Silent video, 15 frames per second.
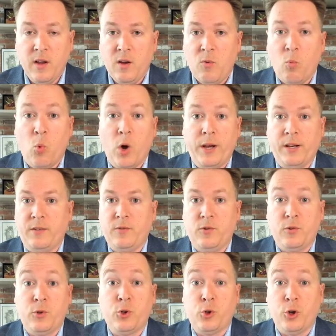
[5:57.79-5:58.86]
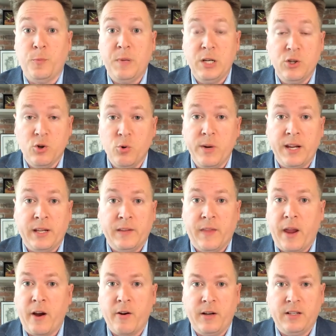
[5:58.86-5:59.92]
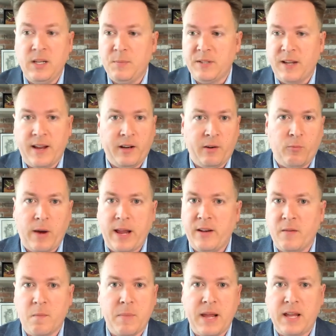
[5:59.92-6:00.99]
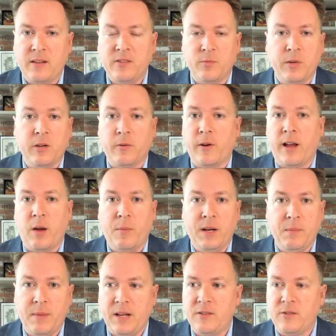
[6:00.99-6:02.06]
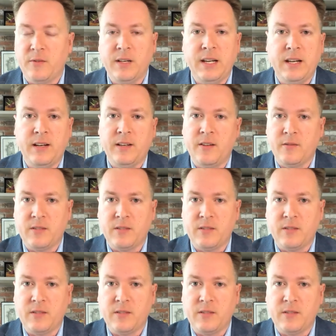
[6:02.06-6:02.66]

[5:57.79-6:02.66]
what it should be doing there. It keeps adding random beds. We don't know how many beds are needed. There's